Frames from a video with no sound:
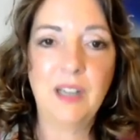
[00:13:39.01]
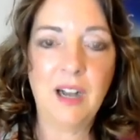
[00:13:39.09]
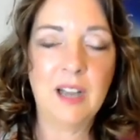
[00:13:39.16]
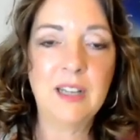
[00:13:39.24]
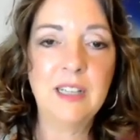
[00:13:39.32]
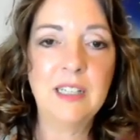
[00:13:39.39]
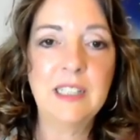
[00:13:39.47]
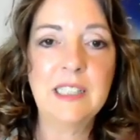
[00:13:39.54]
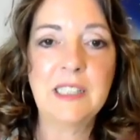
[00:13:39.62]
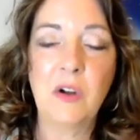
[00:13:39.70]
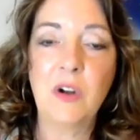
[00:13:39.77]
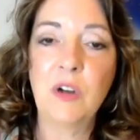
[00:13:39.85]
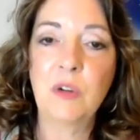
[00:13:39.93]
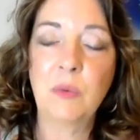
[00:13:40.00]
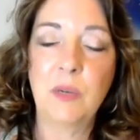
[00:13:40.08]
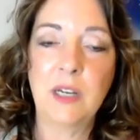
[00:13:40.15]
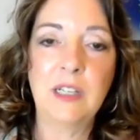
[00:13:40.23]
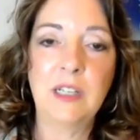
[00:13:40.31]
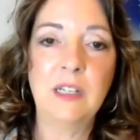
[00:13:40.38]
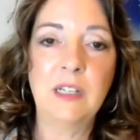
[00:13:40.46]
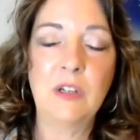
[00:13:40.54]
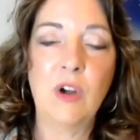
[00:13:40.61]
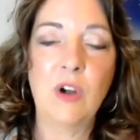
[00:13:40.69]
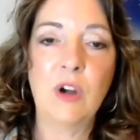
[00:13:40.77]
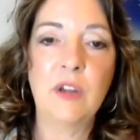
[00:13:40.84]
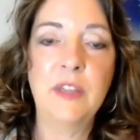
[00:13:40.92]
I get a song when I get in the
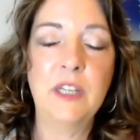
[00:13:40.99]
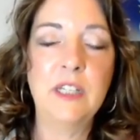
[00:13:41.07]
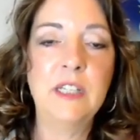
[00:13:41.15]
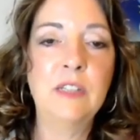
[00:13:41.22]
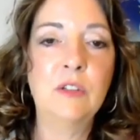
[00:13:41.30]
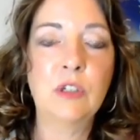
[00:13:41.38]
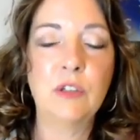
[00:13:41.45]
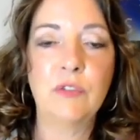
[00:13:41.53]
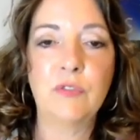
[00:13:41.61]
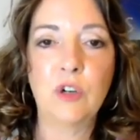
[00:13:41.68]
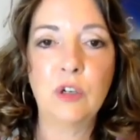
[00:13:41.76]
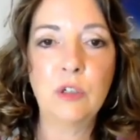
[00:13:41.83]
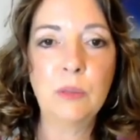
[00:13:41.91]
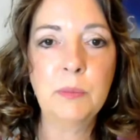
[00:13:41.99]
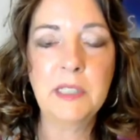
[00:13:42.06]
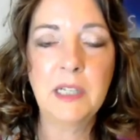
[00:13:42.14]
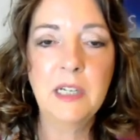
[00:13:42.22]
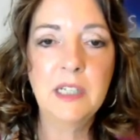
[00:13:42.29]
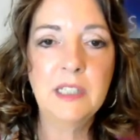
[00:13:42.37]
car that either confirms